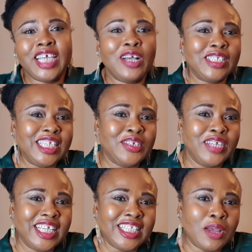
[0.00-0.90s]
I'll see you
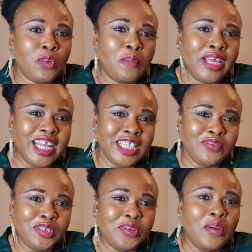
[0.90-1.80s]
next time on my next
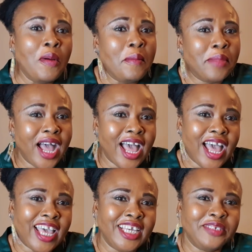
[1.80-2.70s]
video.
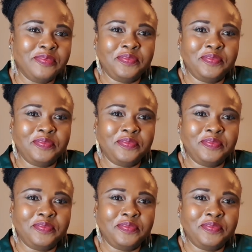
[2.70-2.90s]
Bye.